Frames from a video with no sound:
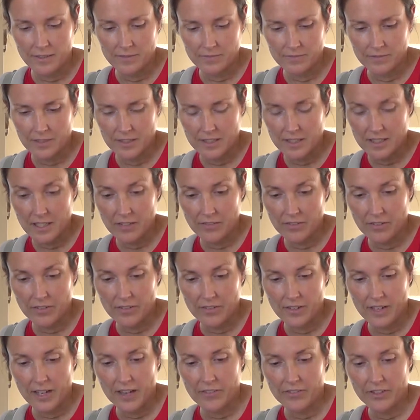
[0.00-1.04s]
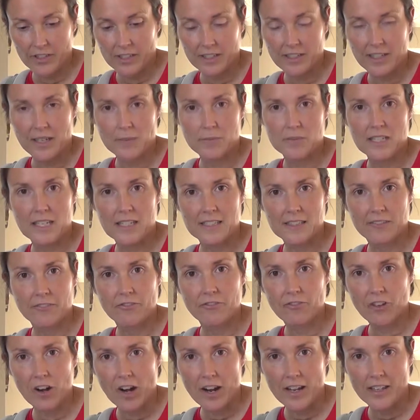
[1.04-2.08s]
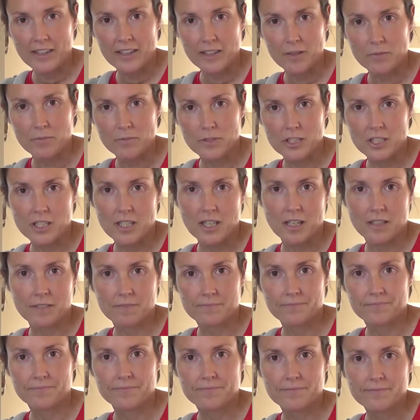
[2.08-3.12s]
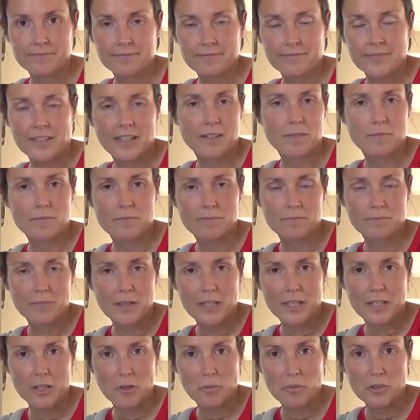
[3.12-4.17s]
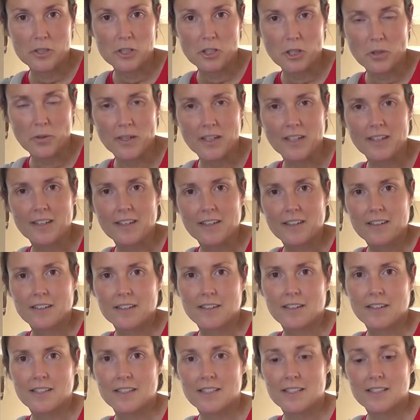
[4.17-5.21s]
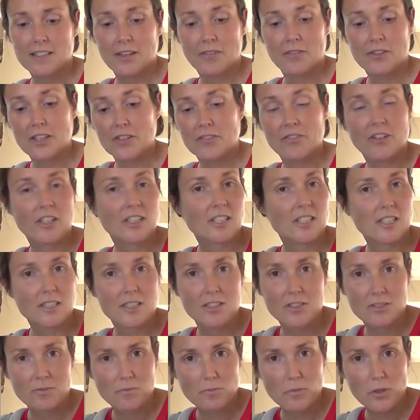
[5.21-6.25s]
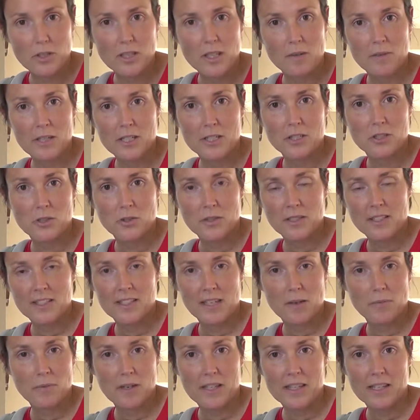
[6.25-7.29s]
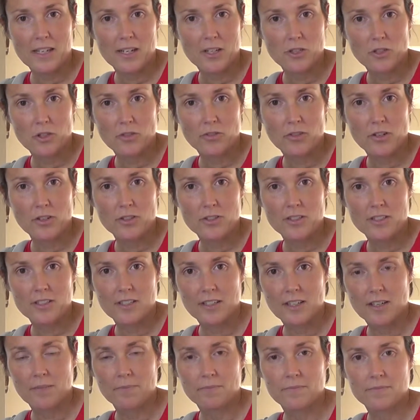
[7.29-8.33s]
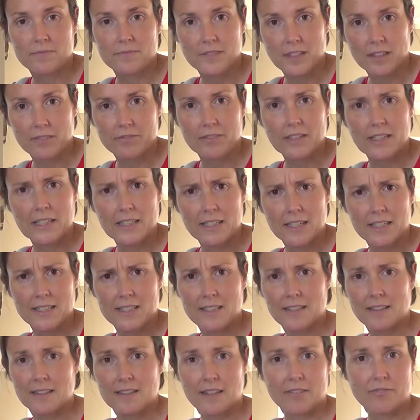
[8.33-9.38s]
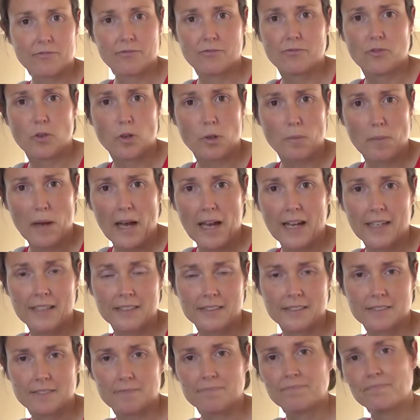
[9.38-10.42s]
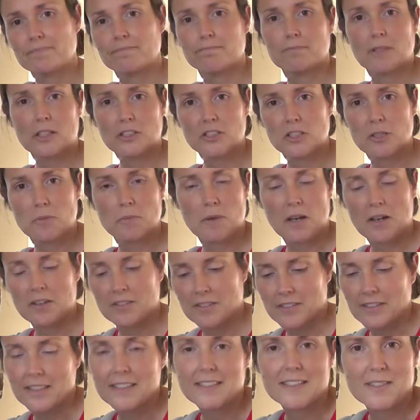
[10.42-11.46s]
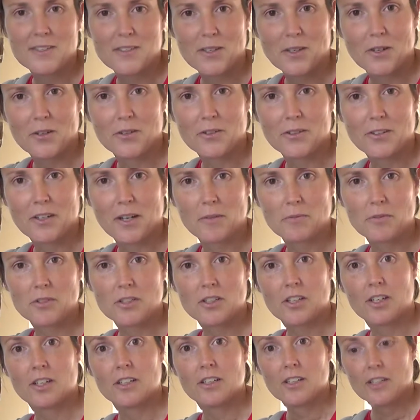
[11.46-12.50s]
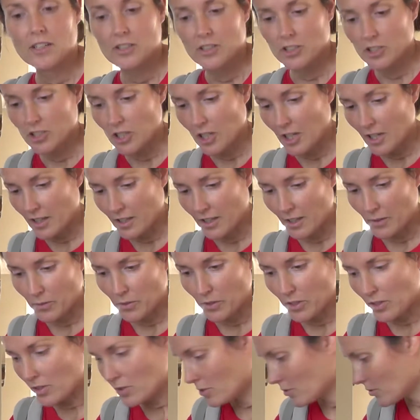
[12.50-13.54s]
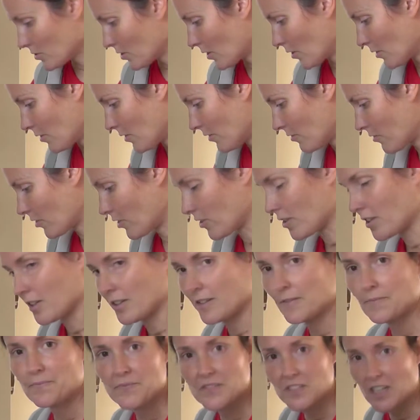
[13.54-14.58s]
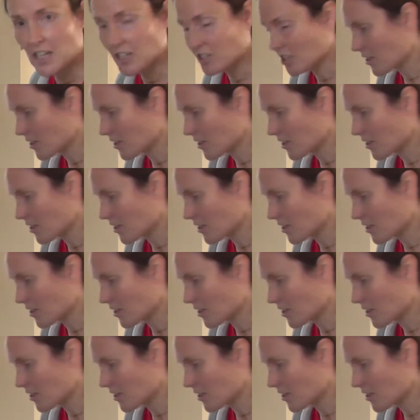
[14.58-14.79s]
instead of having lamb steaks and frying them, which then can be a little bit chewy, I discovered that if I just put them in and do it the same way that I do a roast, they're really nice and they fall apart and melt in your mouth. So I'm just going to share that with you. So I've got the Dutch